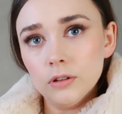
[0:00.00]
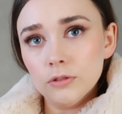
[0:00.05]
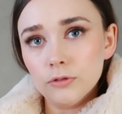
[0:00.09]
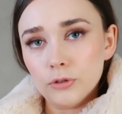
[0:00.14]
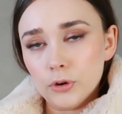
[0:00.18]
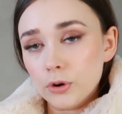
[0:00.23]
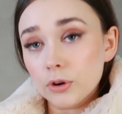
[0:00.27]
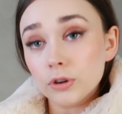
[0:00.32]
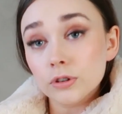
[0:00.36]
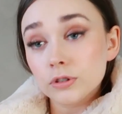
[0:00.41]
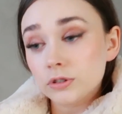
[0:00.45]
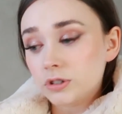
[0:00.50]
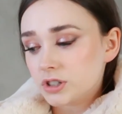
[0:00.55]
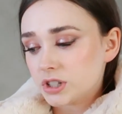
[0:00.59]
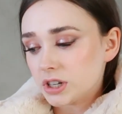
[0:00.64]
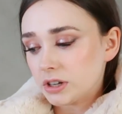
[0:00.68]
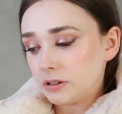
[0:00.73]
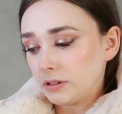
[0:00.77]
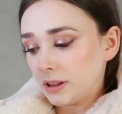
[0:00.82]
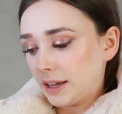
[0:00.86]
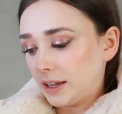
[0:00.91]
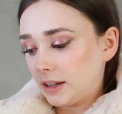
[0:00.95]
fur
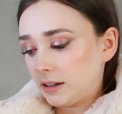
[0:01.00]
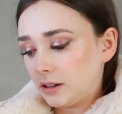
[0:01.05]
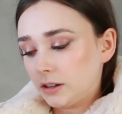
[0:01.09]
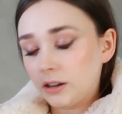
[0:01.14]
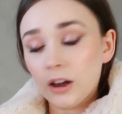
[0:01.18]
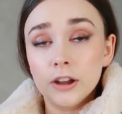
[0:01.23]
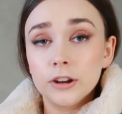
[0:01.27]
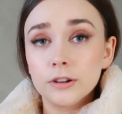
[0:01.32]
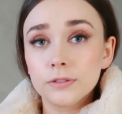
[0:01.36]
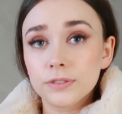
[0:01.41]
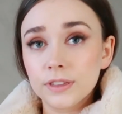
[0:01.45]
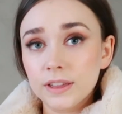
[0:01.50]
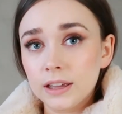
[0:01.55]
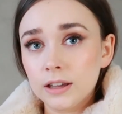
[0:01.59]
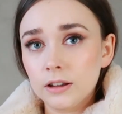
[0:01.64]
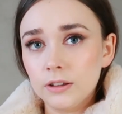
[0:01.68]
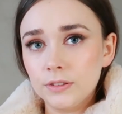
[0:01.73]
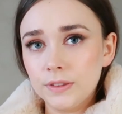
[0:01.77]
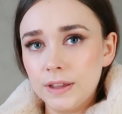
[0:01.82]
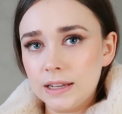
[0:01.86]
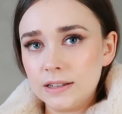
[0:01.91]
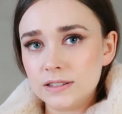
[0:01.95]
shearling kind of thing
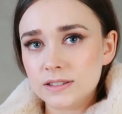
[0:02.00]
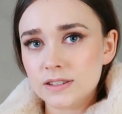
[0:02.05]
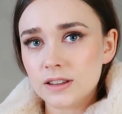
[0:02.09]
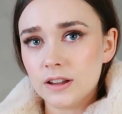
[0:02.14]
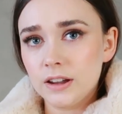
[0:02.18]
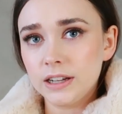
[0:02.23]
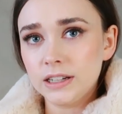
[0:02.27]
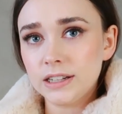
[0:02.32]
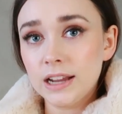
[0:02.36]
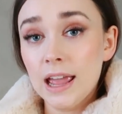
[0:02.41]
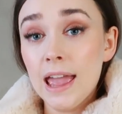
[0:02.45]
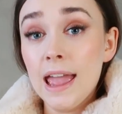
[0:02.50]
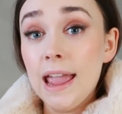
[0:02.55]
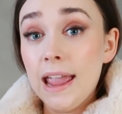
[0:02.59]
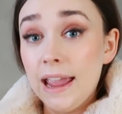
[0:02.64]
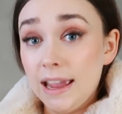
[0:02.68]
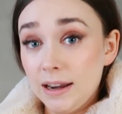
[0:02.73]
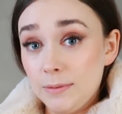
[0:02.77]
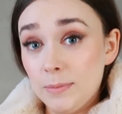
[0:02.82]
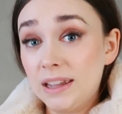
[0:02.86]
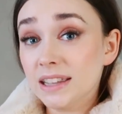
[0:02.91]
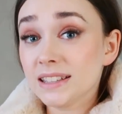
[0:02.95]
on the inside,
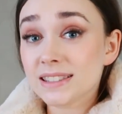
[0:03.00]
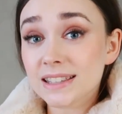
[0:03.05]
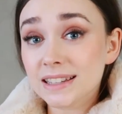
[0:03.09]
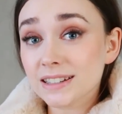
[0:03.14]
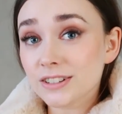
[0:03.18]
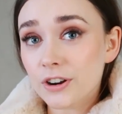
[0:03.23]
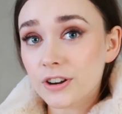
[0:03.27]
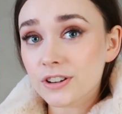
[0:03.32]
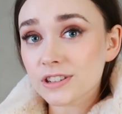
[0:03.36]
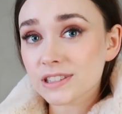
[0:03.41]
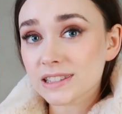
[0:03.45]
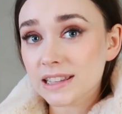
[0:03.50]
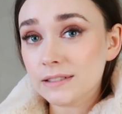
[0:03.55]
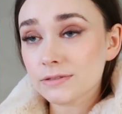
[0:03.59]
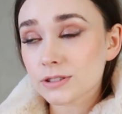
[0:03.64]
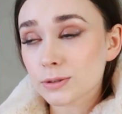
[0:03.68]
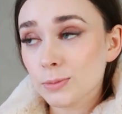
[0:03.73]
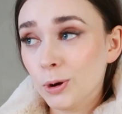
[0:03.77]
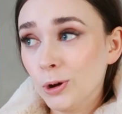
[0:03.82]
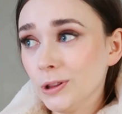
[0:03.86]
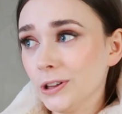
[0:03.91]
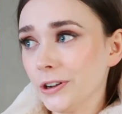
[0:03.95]
it makes the entire sleeve
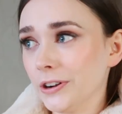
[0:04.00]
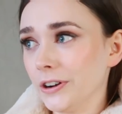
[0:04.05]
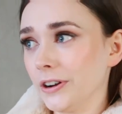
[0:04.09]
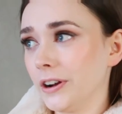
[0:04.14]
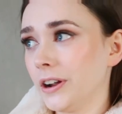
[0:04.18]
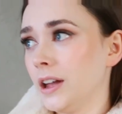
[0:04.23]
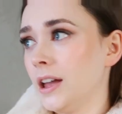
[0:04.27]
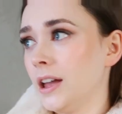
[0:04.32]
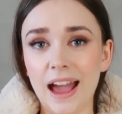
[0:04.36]
smaller.